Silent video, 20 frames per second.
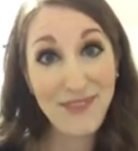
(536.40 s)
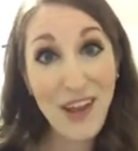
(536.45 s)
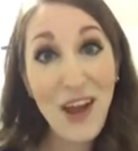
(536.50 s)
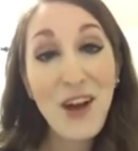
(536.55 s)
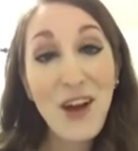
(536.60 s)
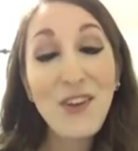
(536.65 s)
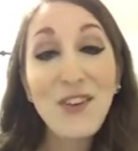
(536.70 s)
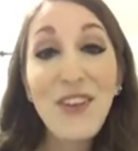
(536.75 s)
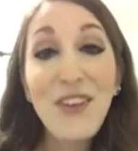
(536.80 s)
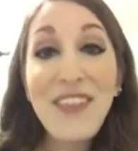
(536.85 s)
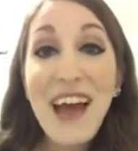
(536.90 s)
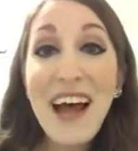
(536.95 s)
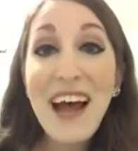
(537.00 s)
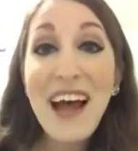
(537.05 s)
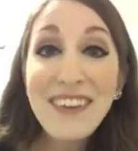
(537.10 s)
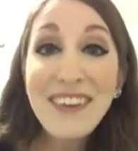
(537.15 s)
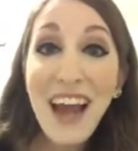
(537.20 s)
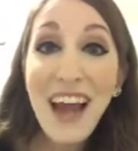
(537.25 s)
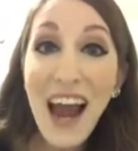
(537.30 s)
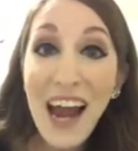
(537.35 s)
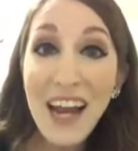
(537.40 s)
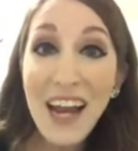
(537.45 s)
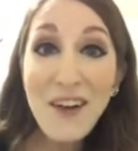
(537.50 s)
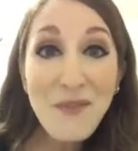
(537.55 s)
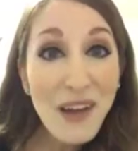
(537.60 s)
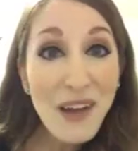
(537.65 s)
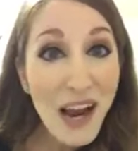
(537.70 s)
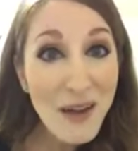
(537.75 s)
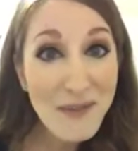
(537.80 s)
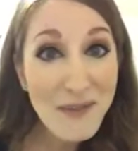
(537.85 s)
So that's kind of
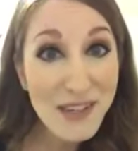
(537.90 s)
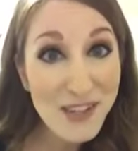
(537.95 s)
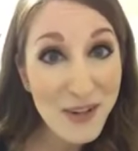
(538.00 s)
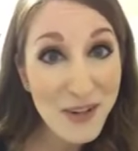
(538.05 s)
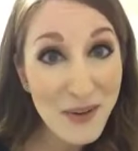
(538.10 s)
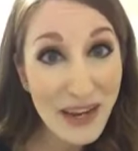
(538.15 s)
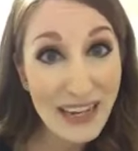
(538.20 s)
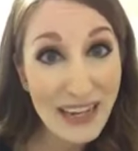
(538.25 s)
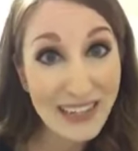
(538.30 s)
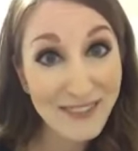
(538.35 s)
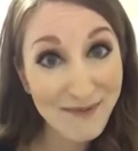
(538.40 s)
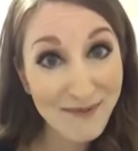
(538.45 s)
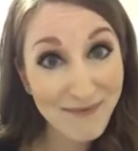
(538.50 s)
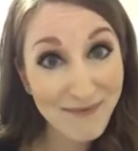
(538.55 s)
what I've been doing.